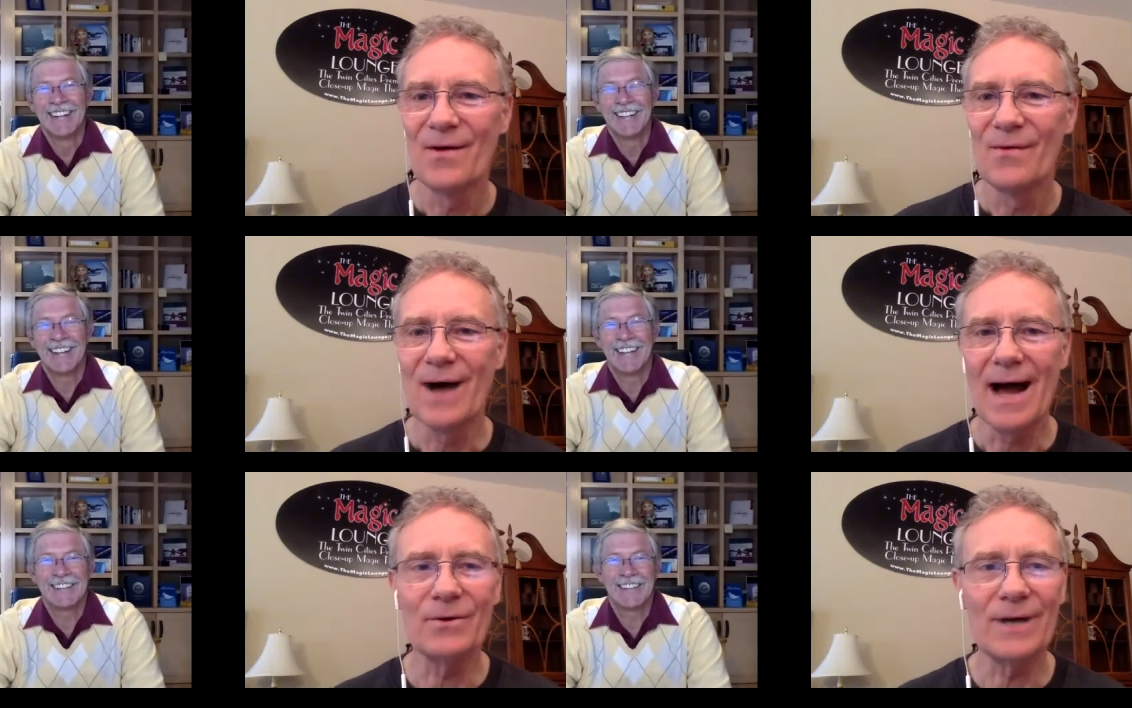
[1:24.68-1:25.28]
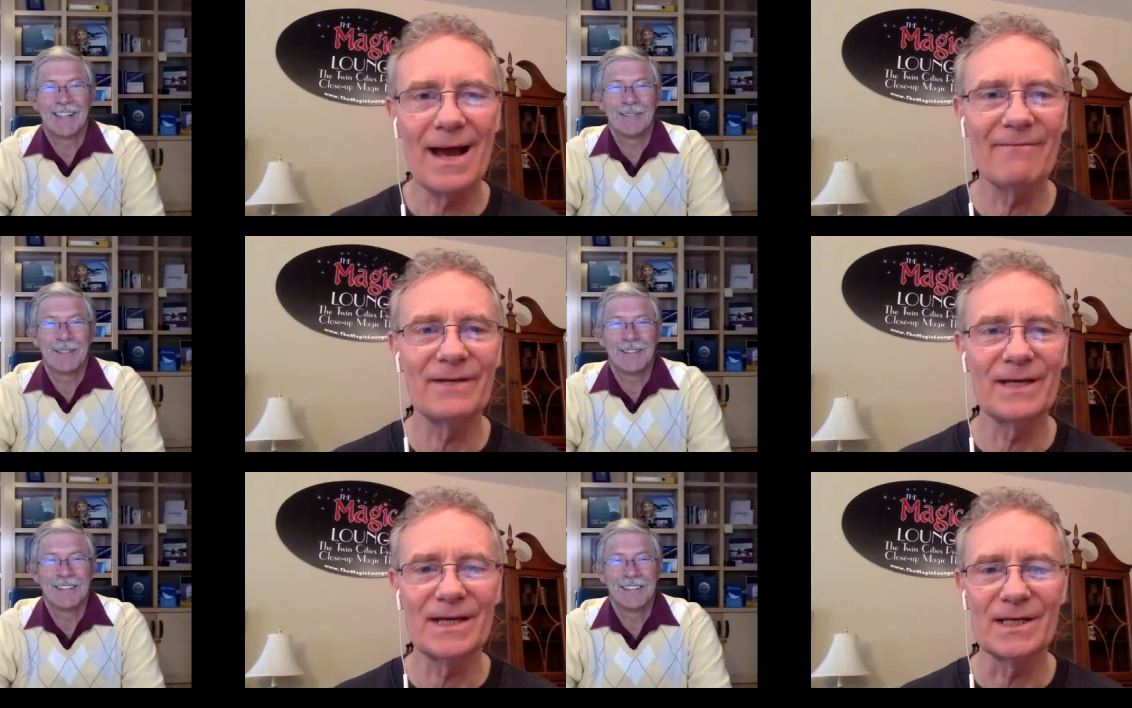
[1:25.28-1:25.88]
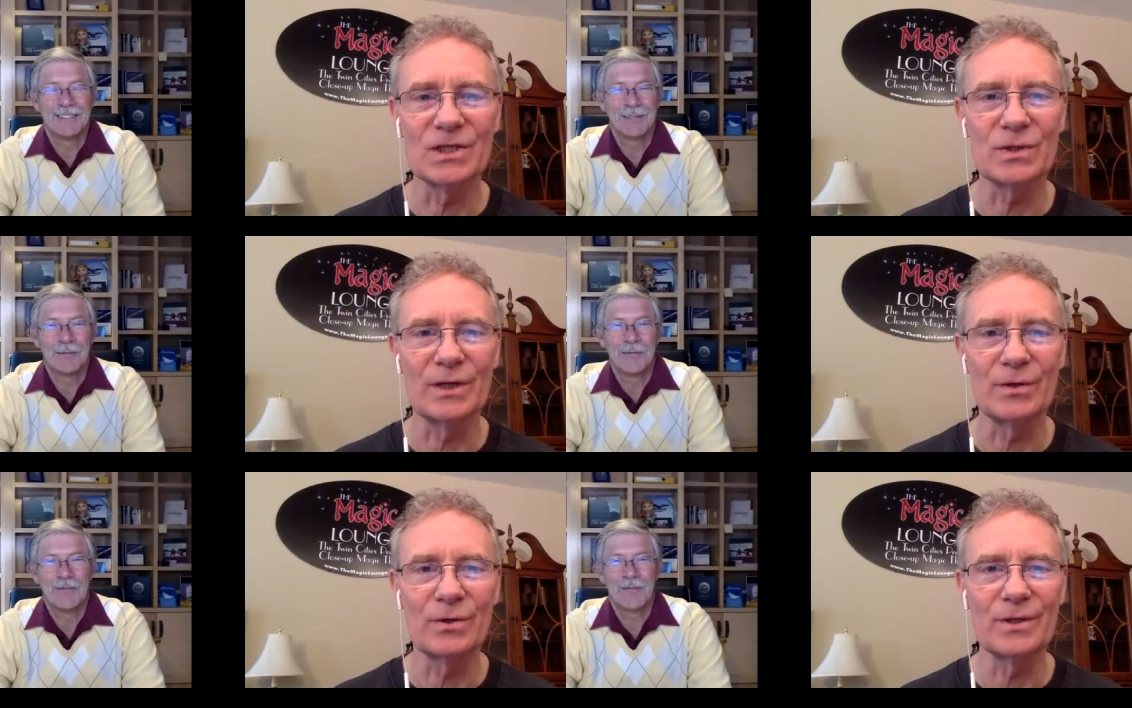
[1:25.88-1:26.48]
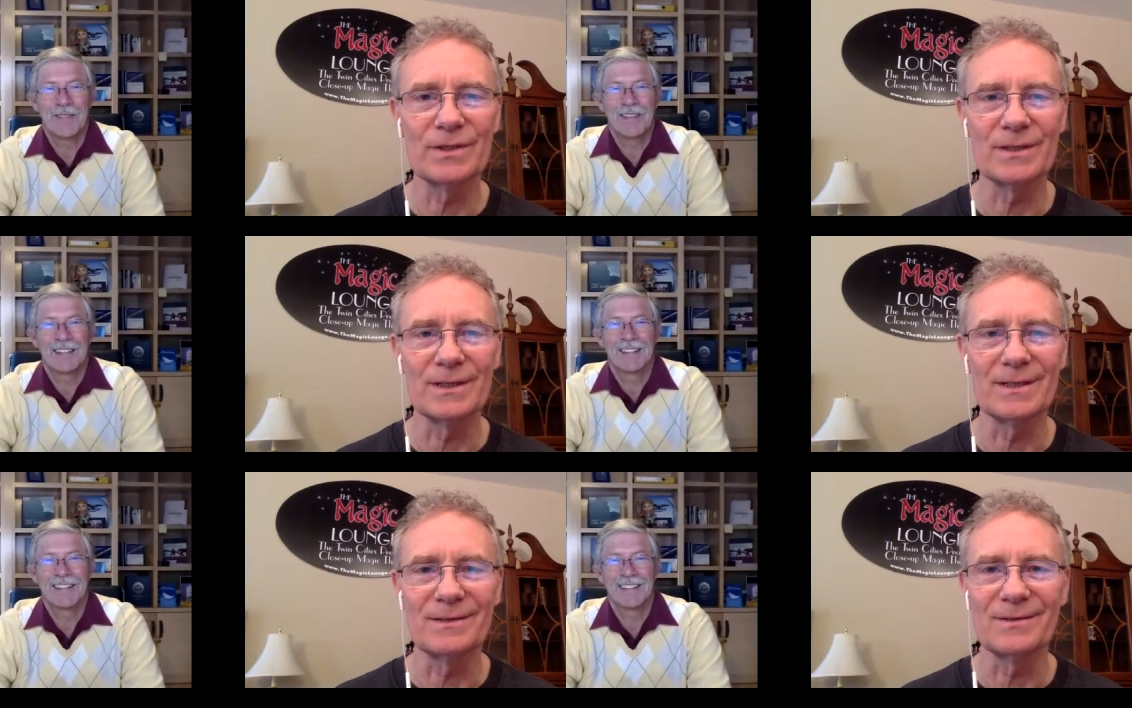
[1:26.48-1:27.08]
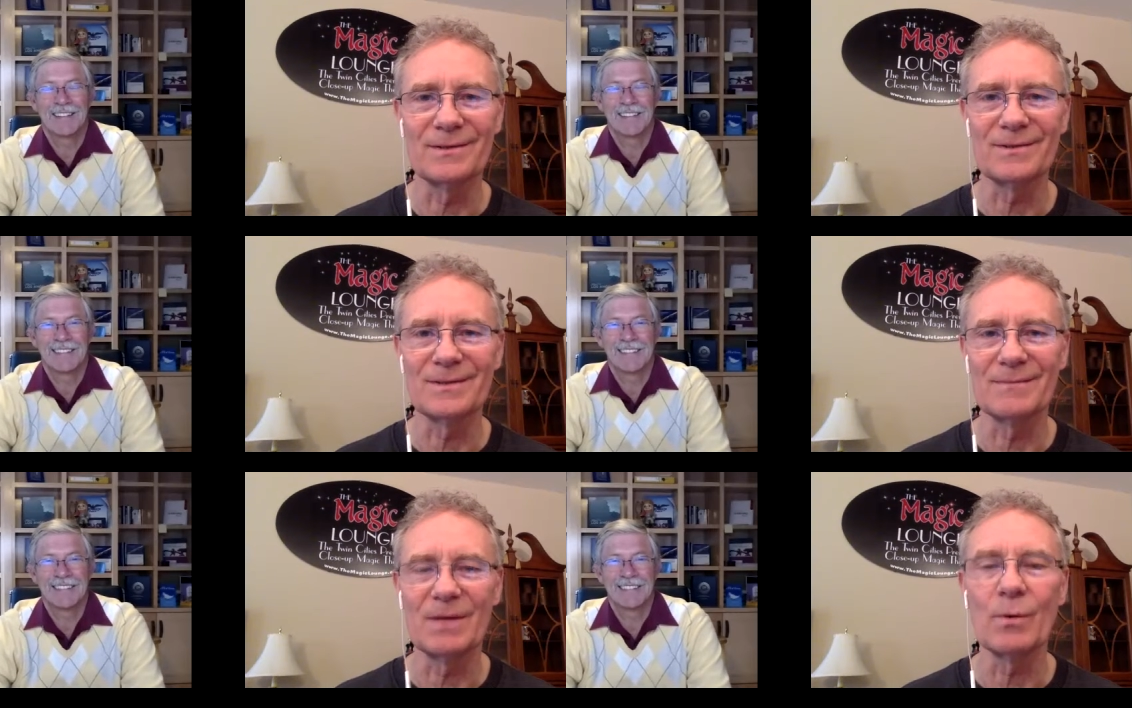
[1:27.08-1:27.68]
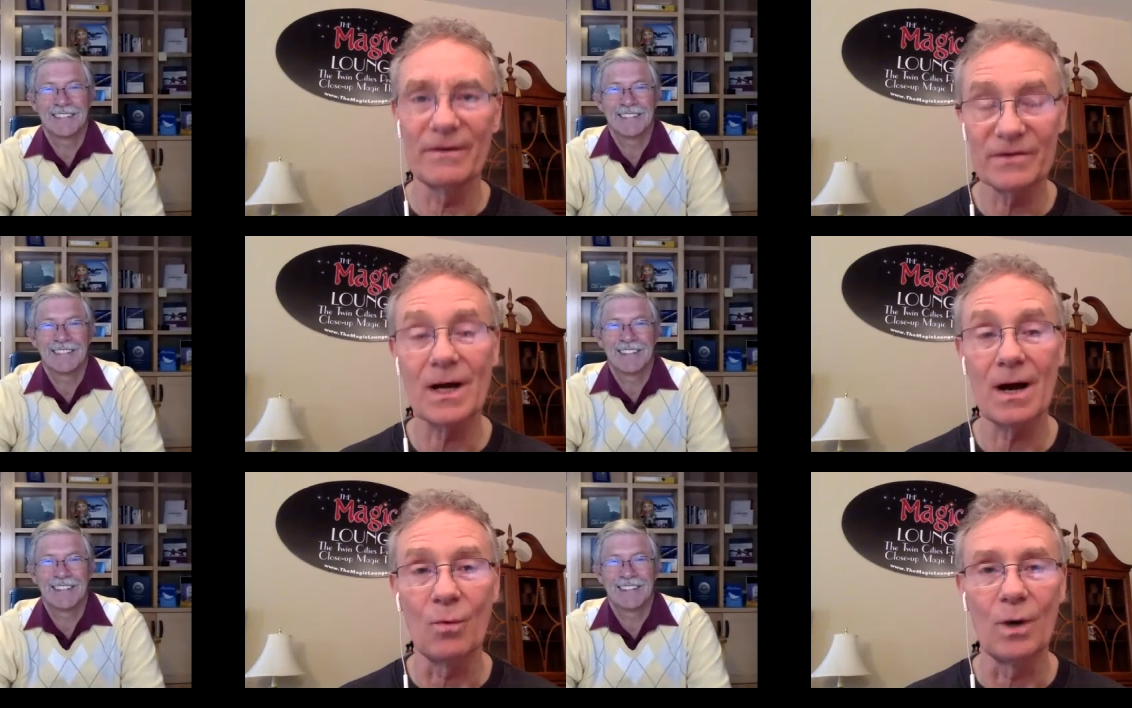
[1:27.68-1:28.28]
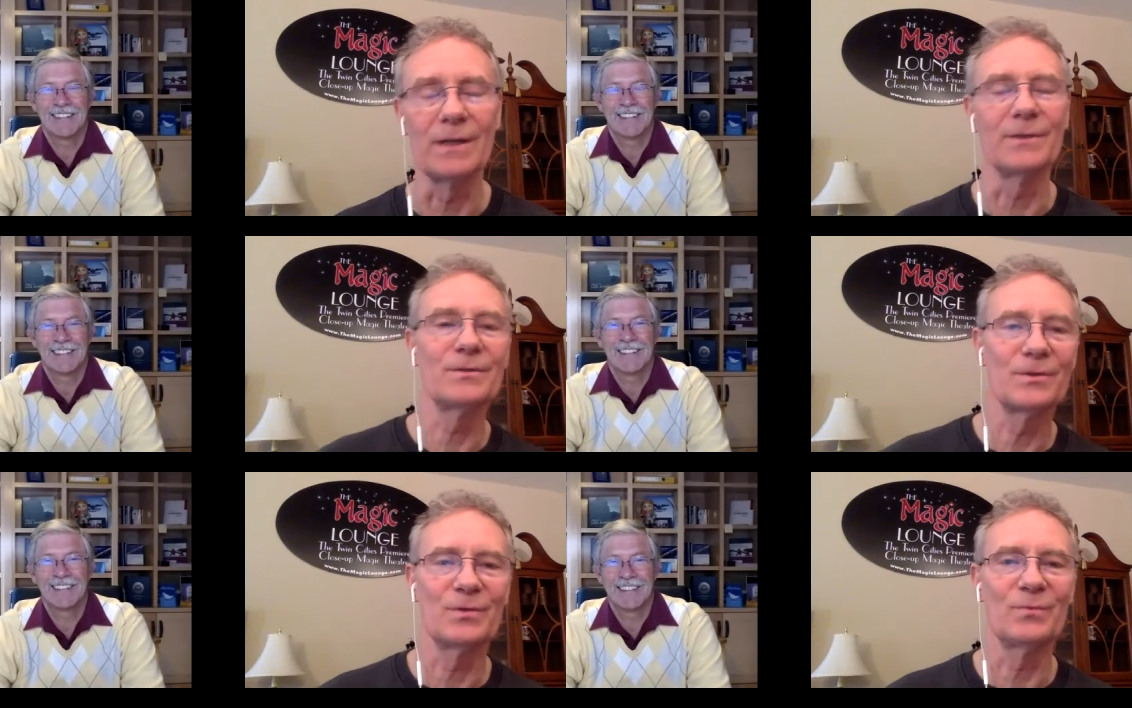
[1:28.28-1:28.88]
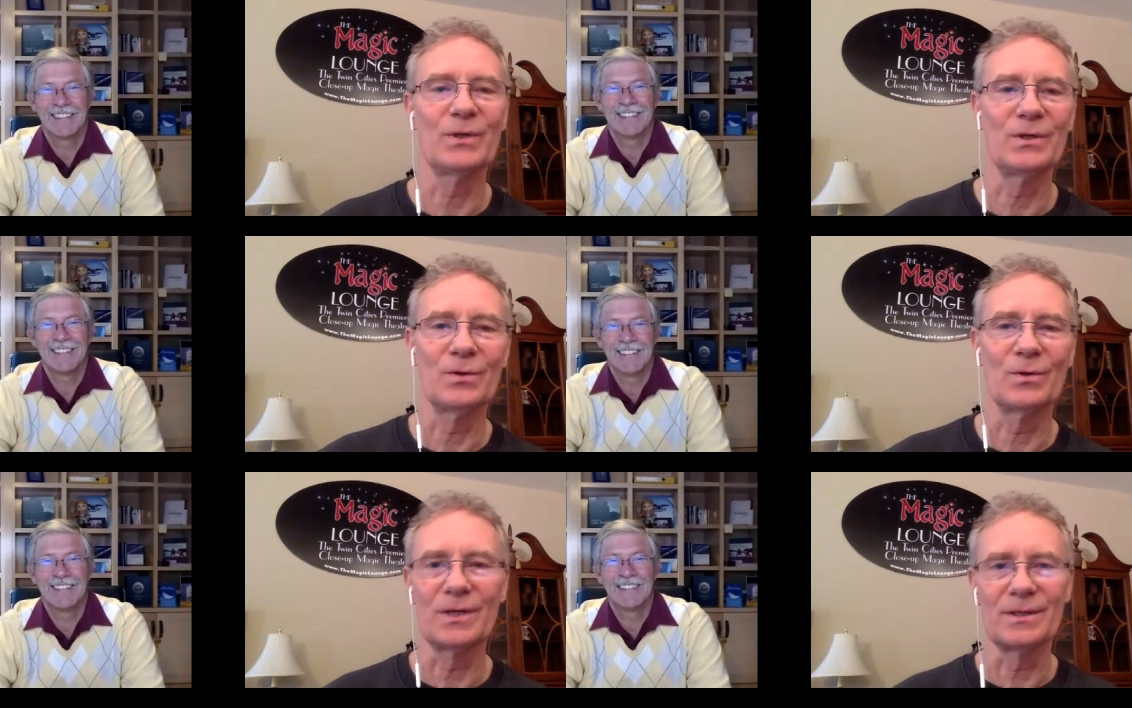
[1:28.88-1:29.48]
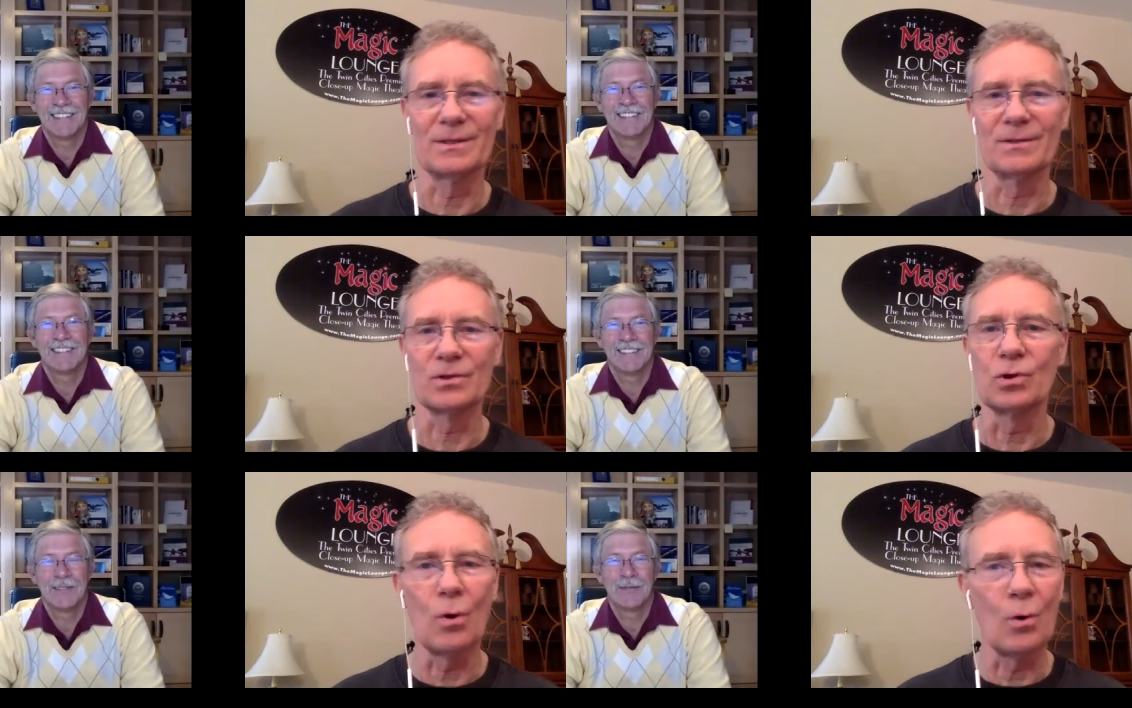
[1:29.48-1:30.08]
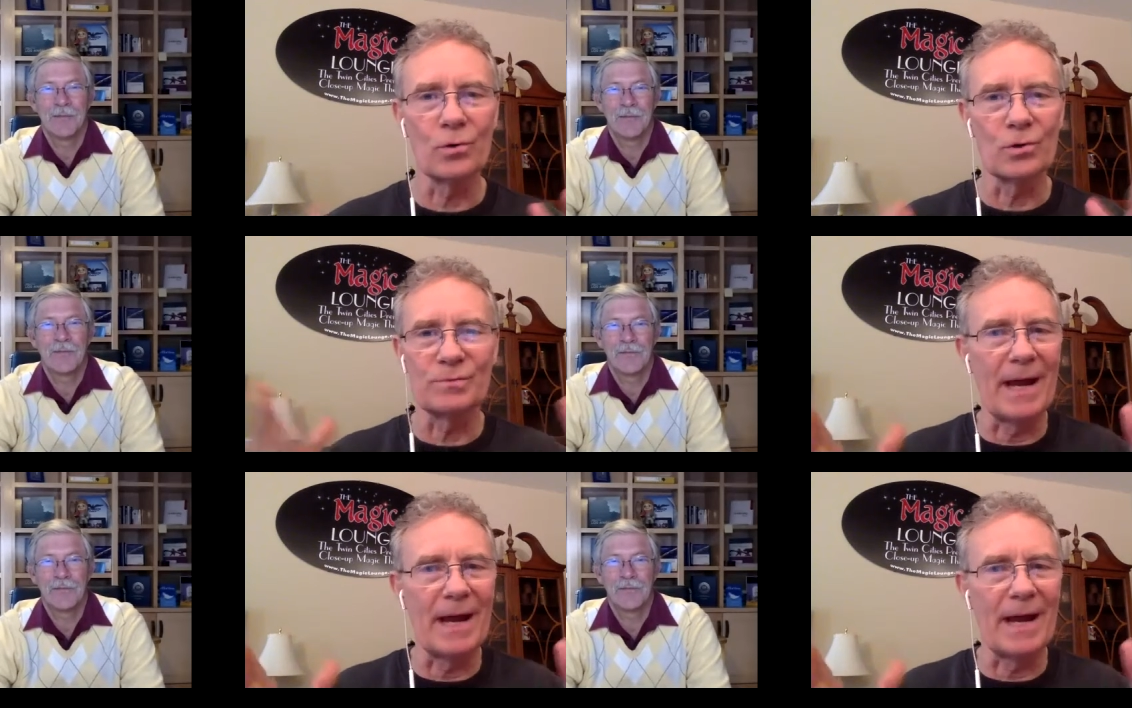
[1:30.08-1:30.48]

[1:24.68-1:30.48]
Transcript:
Speaker 1: Well, I don't have any kids, so I know that, my wife's got one, and we know that, there's no owner's